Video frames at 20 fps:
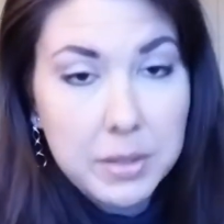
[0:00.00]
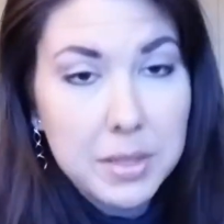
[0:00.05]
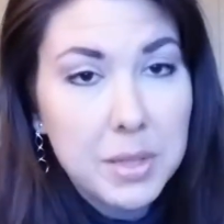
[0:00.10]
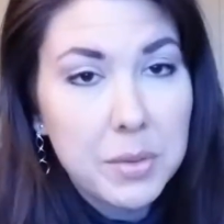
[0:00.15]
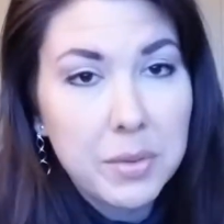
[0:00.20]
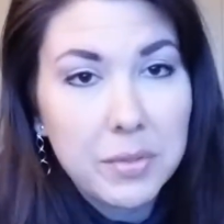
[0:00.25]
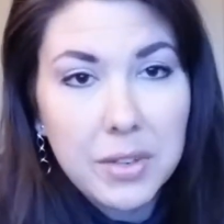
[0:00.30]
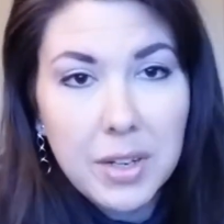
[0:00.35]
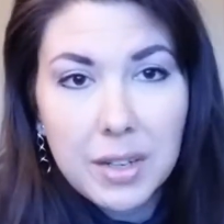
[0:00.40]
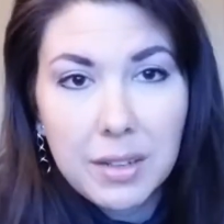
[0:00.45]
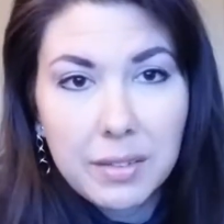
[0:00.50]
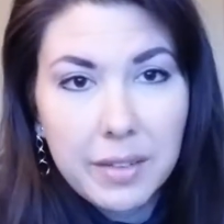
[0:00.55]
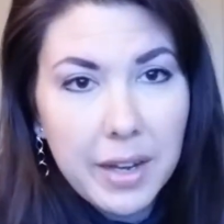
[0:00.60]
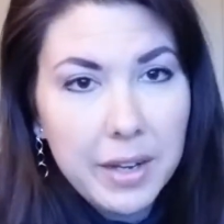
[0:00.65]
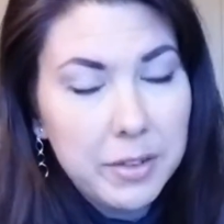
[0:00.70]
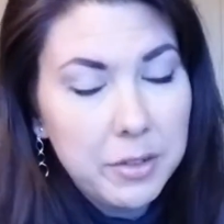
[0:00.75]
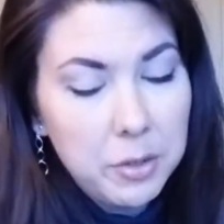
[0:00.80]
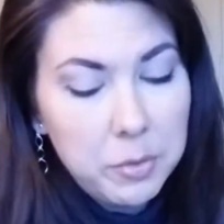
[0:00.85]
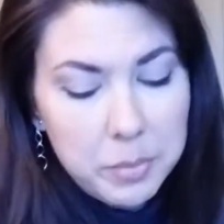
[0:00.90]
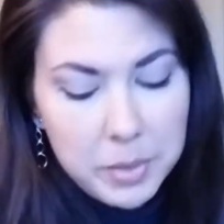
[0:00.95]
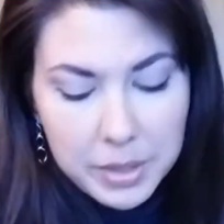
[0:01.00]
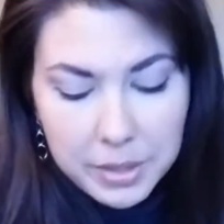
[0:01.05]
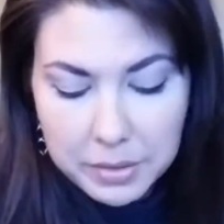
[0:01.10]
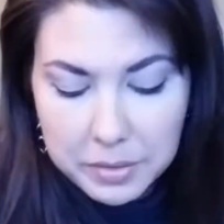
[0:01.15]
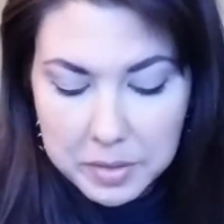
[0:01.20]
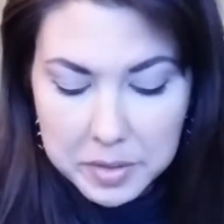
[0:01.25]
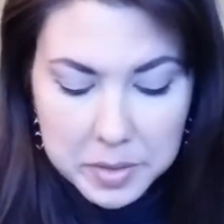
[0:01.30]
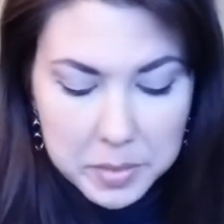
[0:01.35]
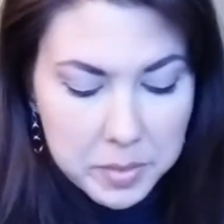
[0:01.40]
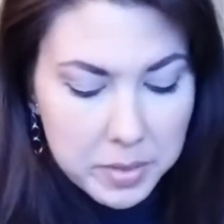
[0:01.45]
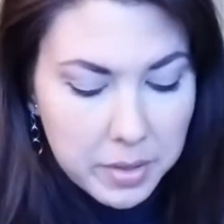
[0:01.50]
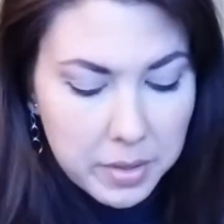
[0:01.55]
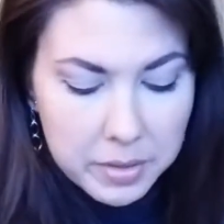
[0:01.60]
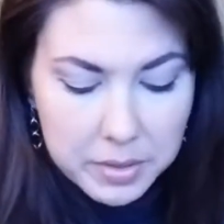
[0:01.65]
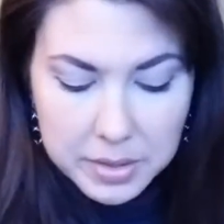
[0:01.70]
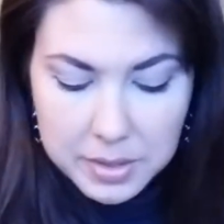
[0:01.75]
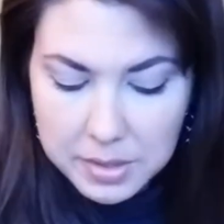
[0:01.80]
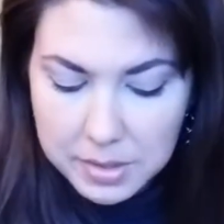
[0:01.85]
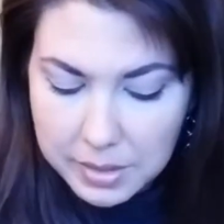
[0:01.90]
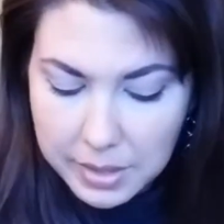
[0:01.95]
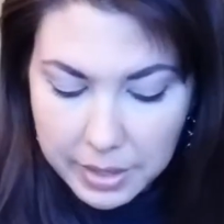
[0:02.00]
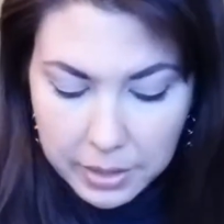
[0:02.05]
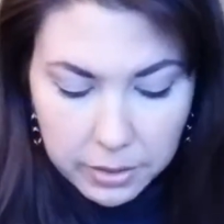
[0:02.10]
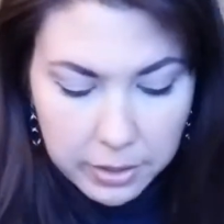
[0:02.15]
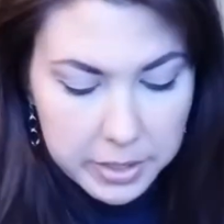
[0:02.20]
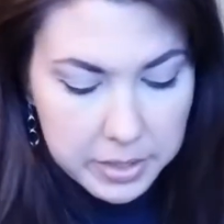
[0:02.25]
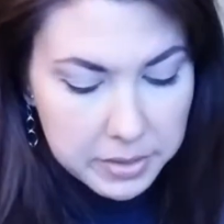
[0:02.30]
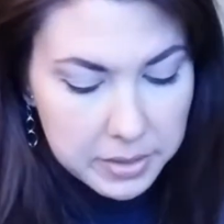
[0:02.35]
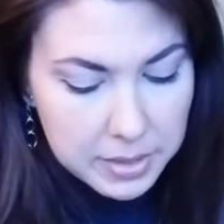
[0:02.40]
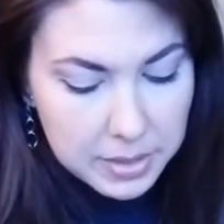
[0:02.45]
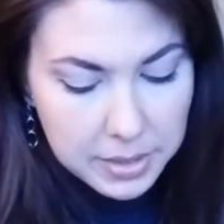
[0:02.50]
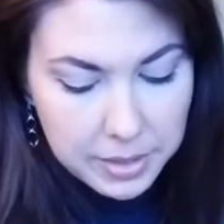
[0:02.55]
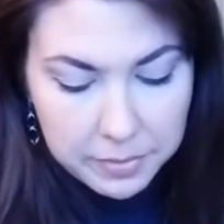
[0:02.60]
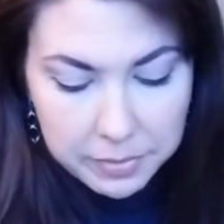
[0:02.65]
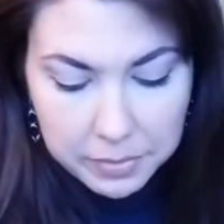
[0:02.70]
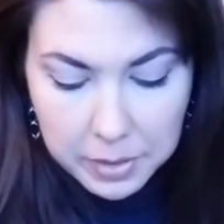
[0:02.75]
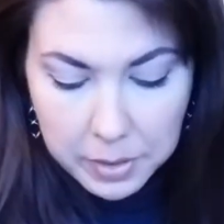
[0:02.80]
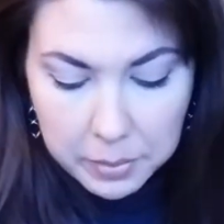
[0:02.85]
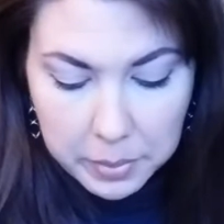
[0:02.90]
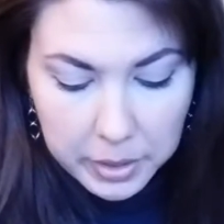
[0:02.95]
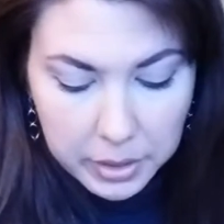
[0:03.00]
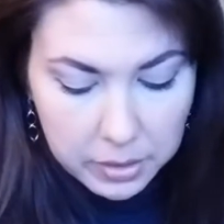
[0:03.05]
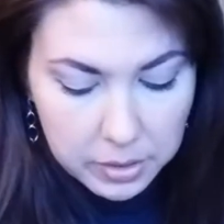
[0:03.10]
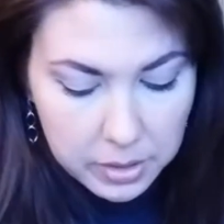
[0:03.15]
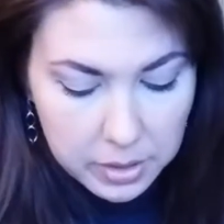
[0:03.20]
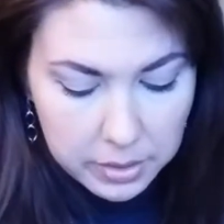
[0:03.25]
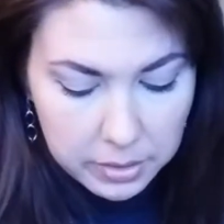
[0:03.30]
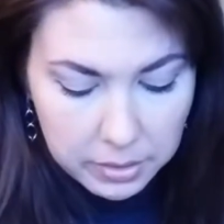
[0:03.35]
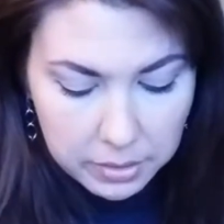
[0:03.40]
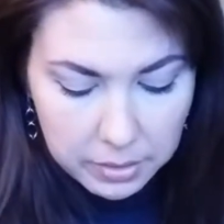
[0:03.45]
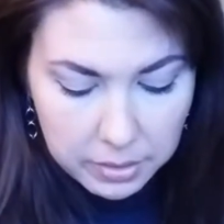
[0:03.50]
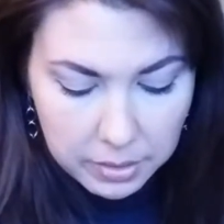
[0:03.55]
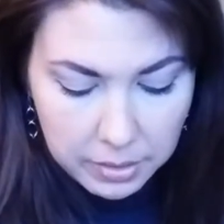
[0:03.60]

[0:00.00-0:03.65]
So we've got a lot of new beginnings with all this Aries stuff going on.